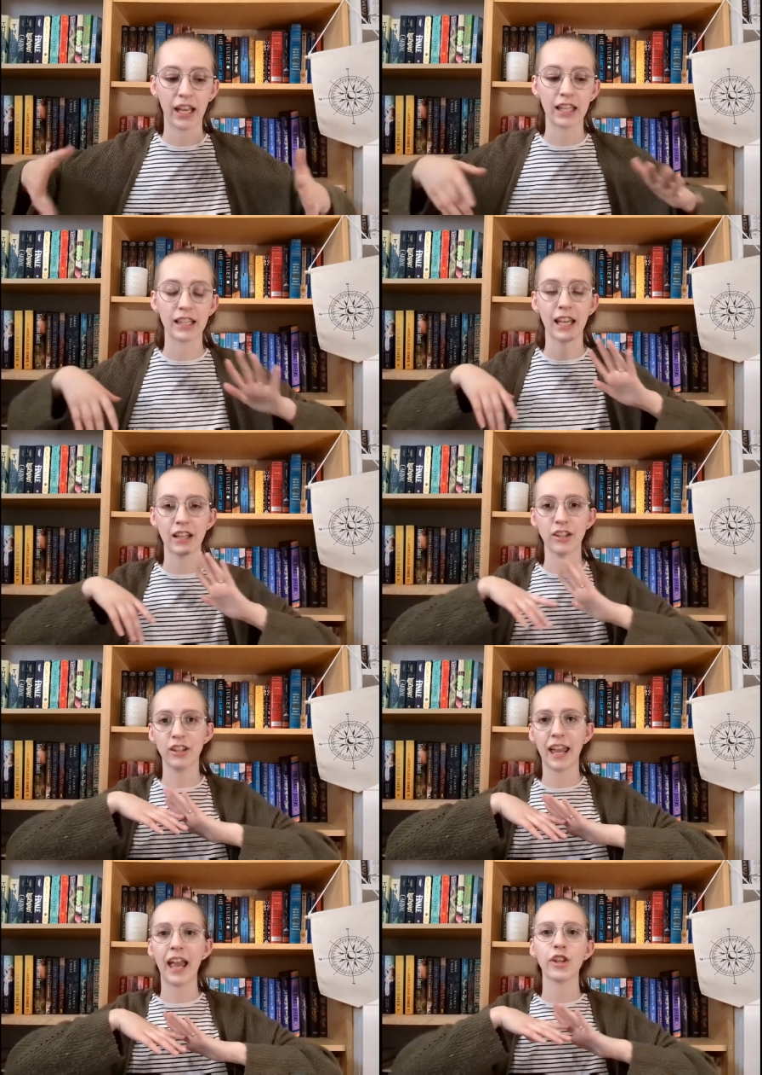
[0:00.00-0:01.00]
It, it
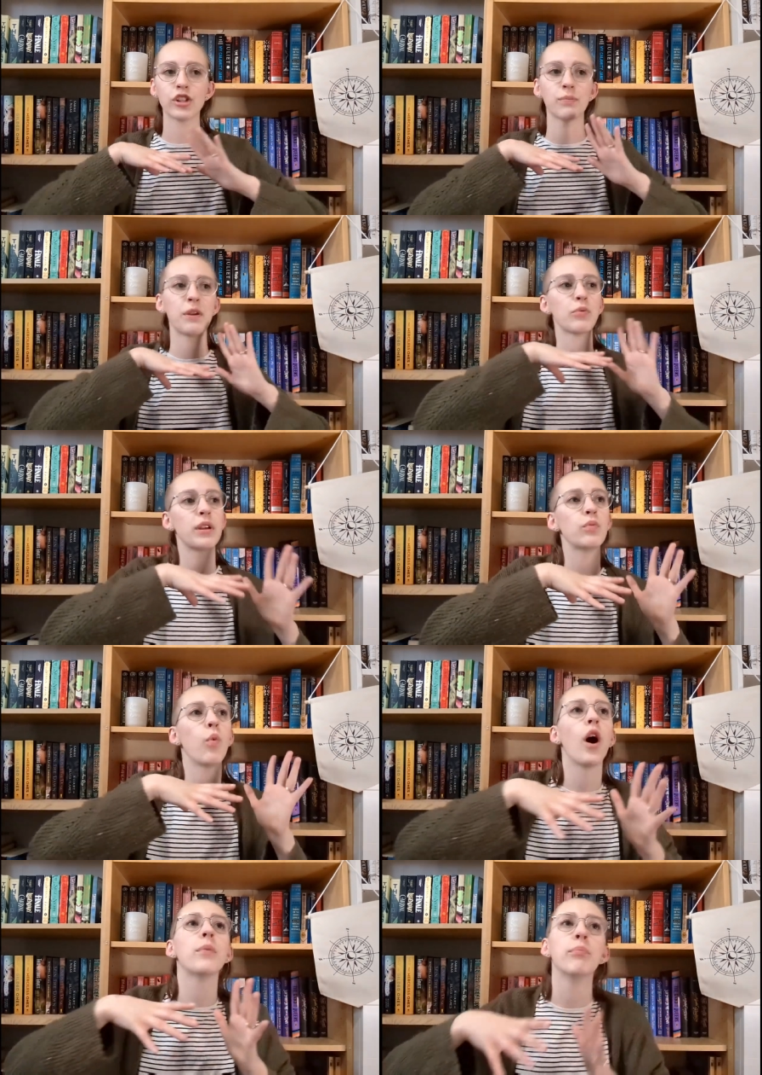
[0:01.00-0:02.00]
can't just be read
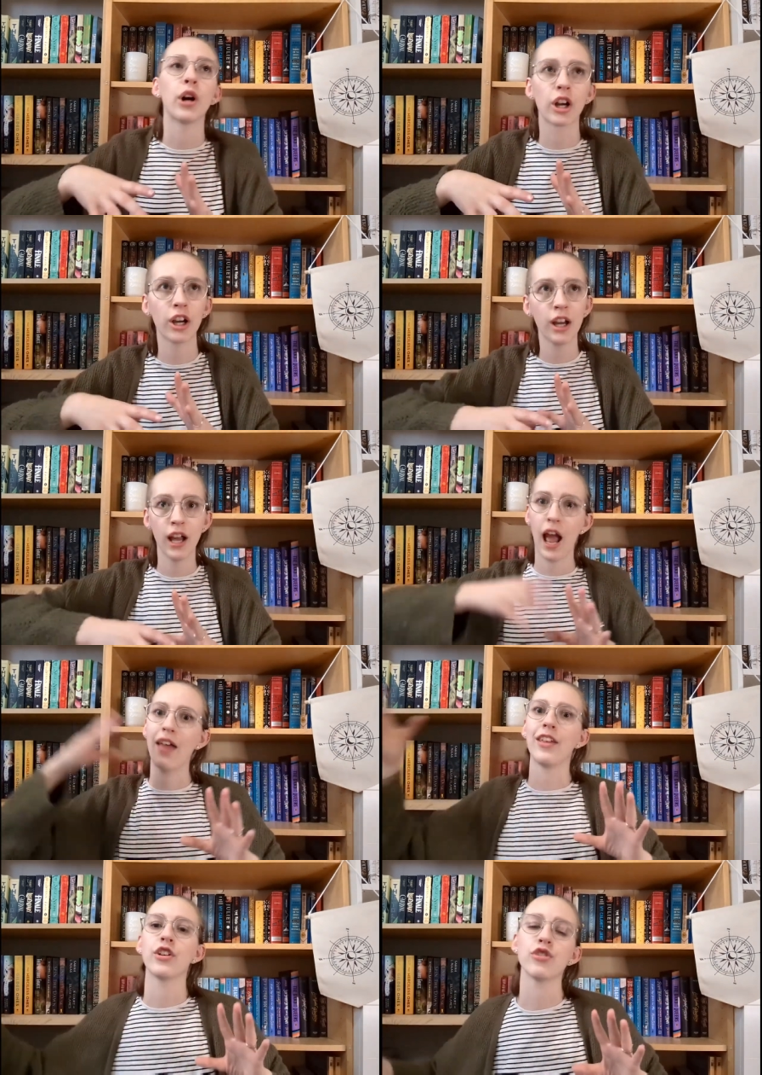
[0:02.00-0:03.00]
one book
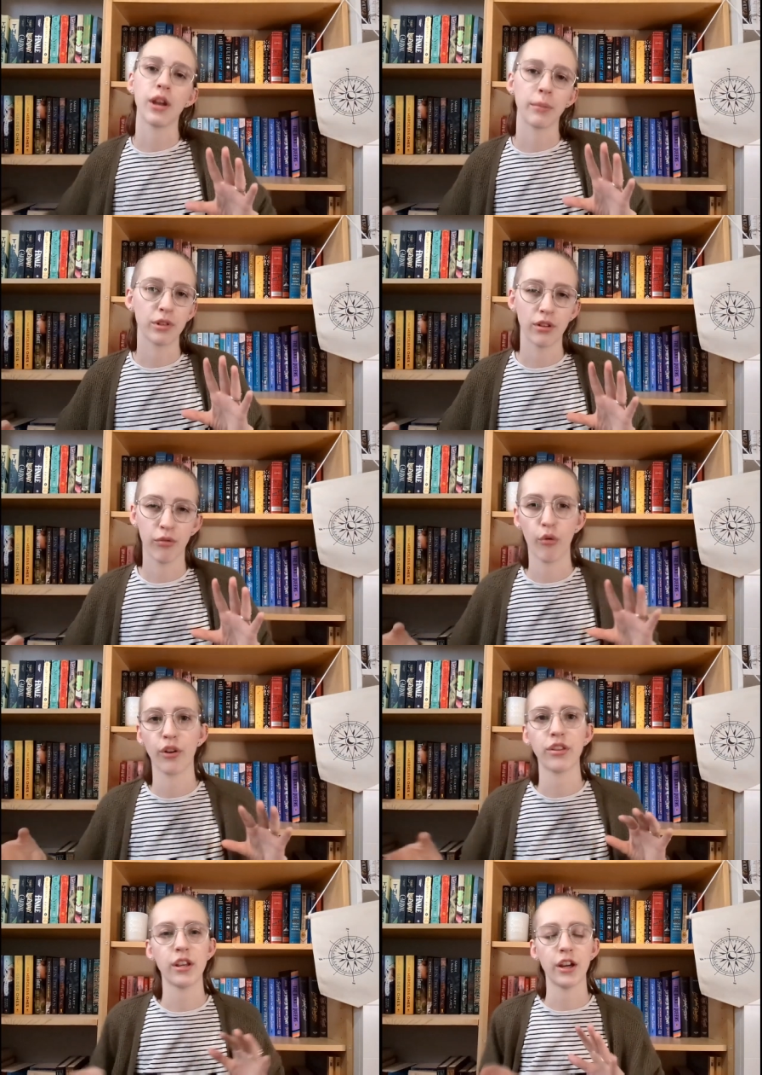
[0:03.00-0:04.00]
and then you jump to the
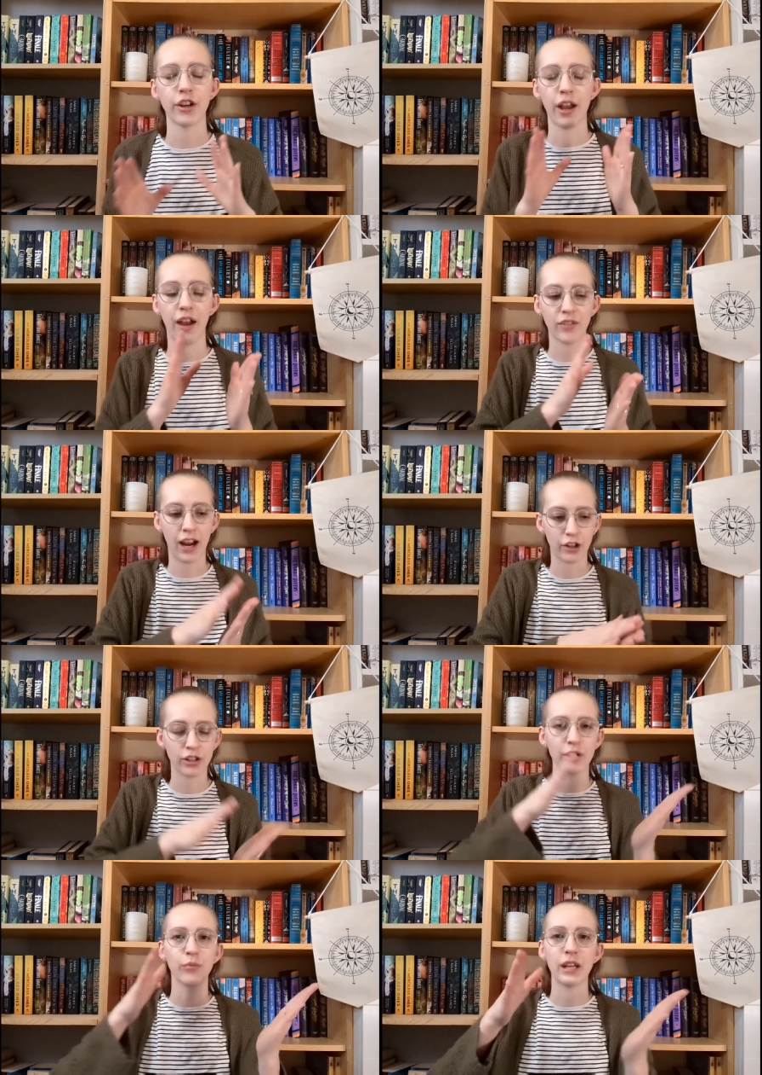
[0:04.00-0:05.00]
fourth tier. You have to
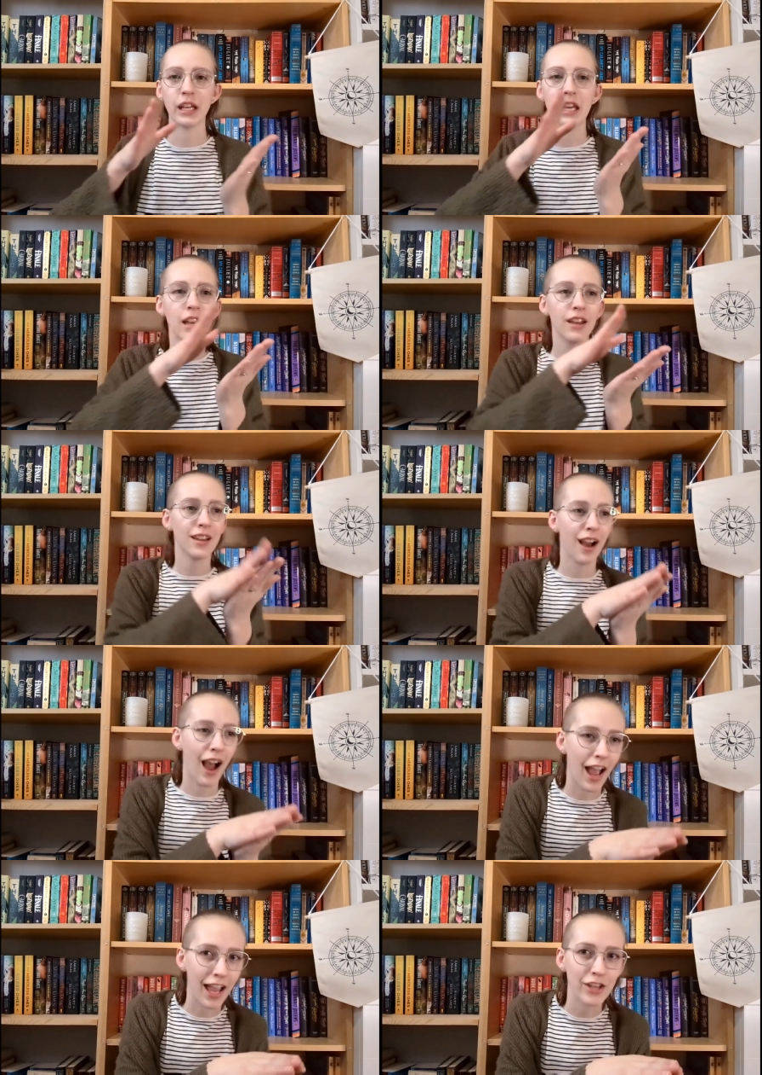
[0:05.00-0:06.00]
actually read
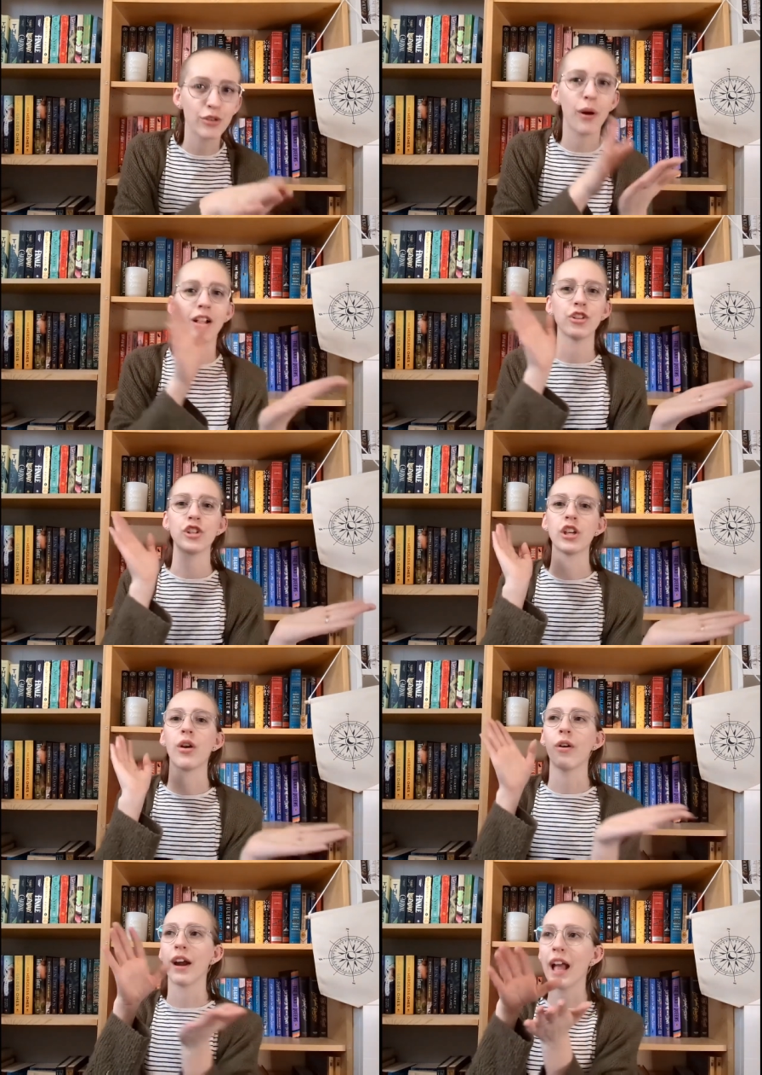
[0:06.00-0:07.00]
a duology
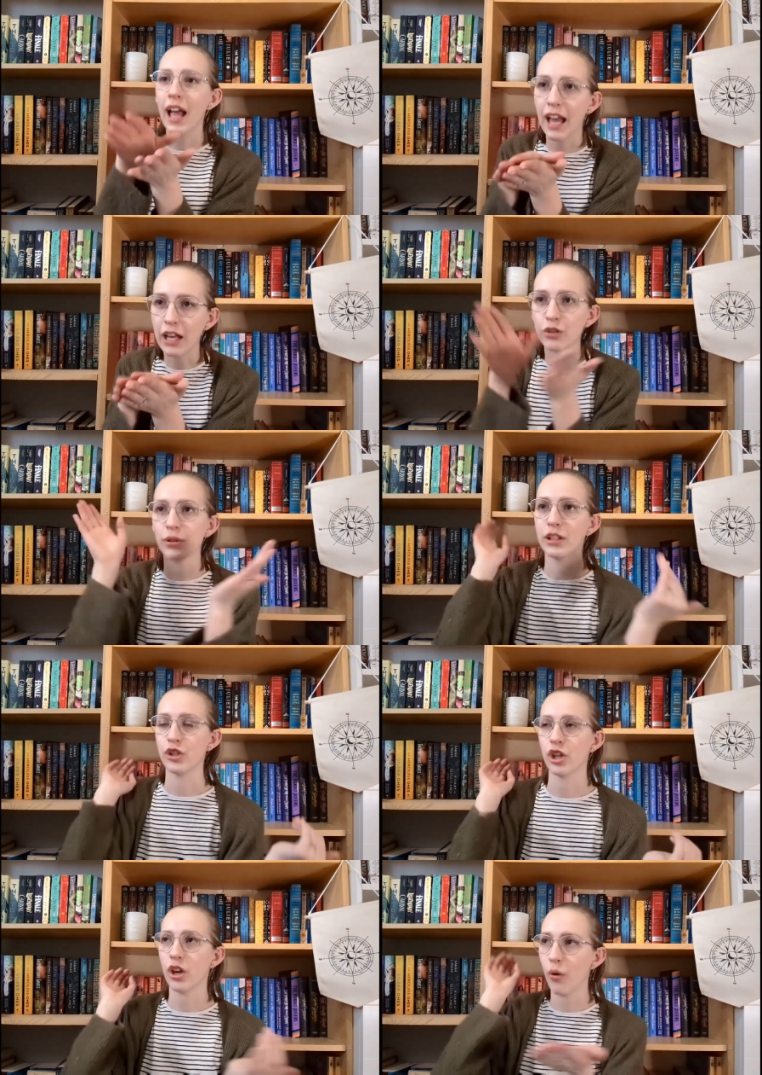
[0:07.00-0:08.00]
or a
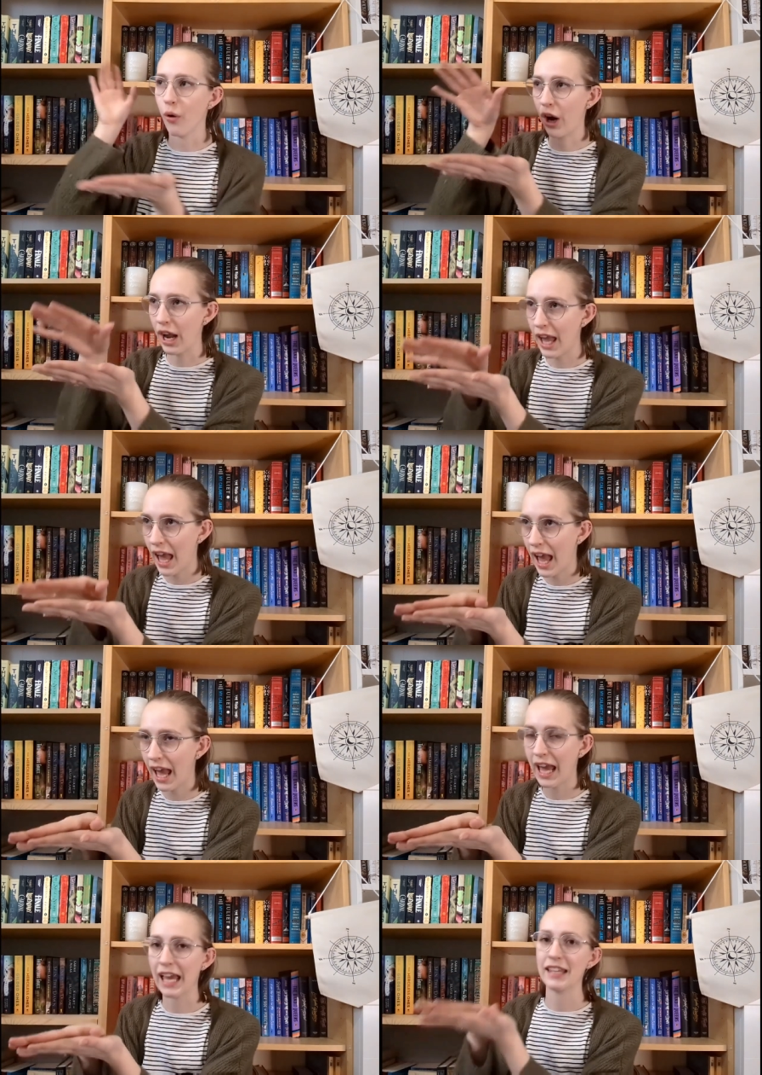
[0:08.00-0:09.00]
trilogy or
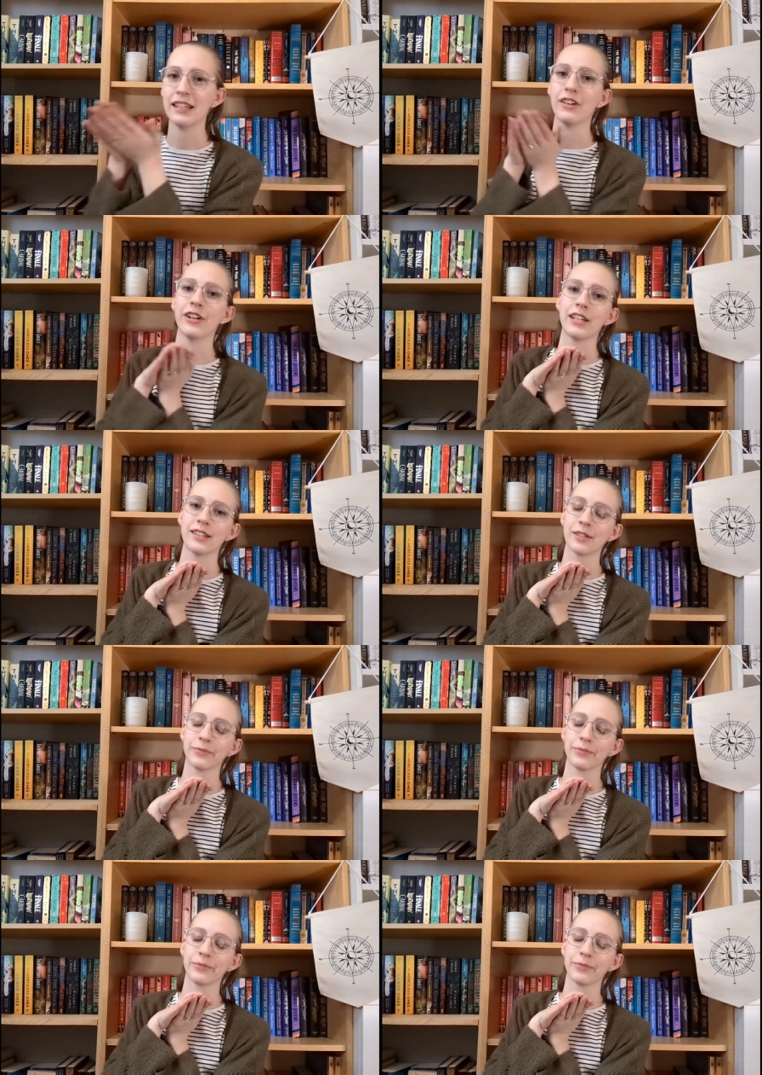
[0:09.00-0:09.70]
a series.